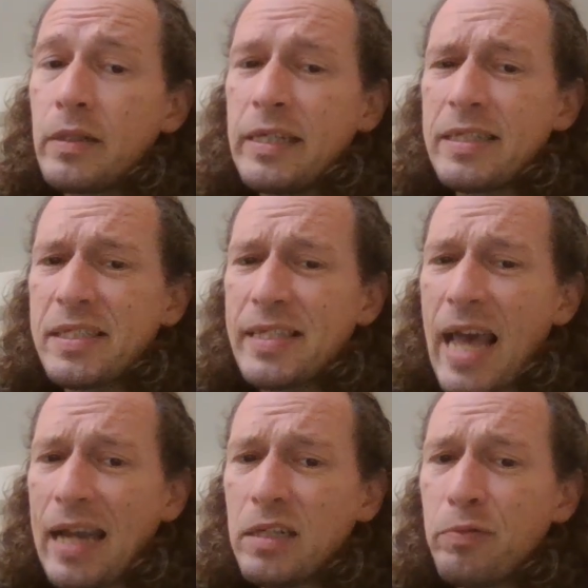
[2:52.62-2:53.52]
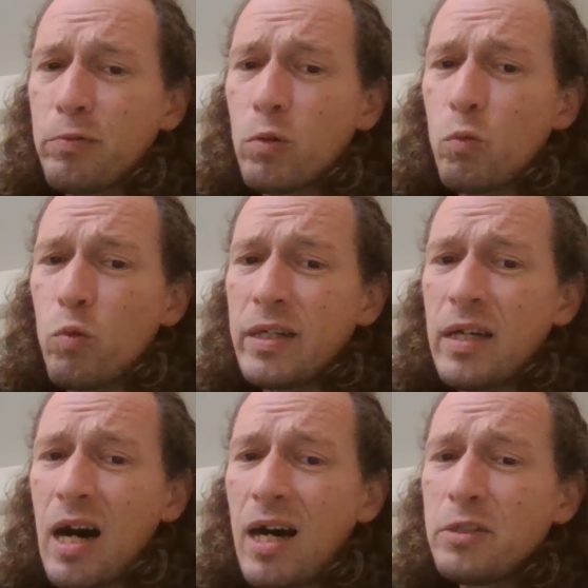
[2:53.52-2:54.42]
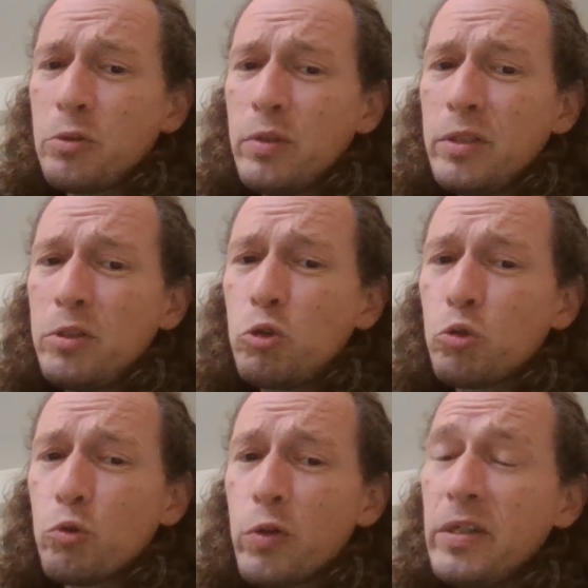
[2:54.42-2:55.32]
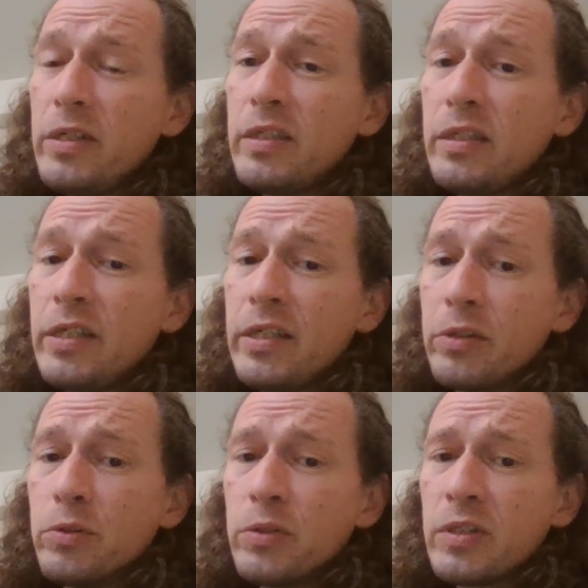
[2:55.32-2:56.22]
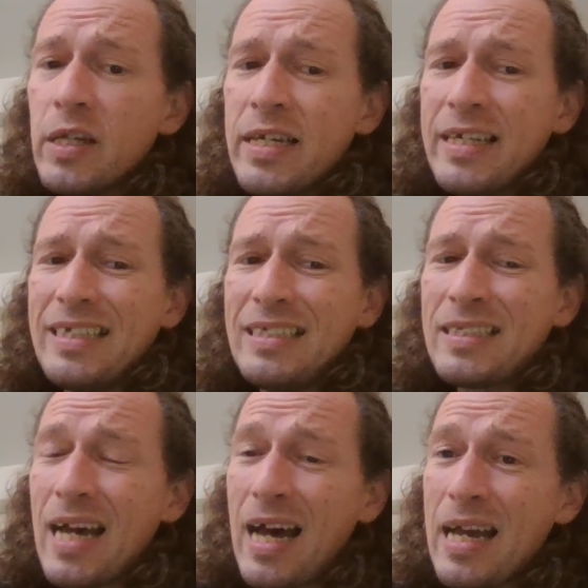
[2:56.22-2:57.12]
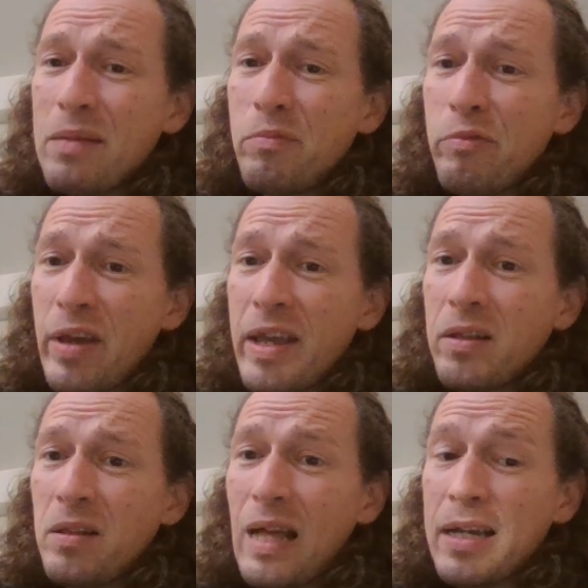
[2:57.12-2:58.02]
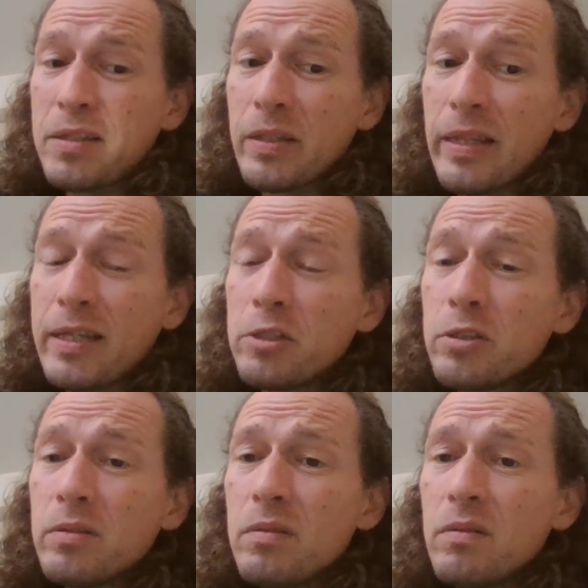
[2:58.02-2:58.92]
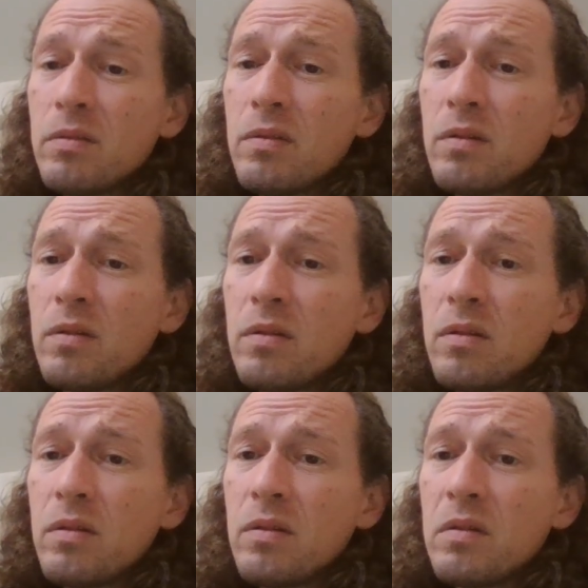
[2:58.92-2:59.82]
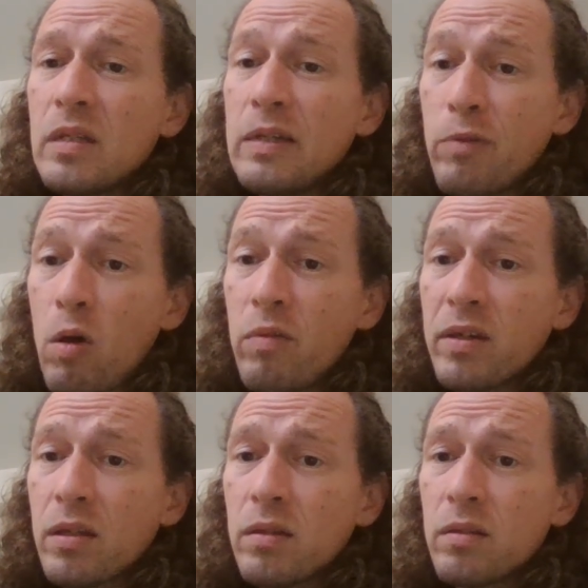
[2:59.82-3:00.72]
It sat for 100 trillion years in time veil isolation, evolving.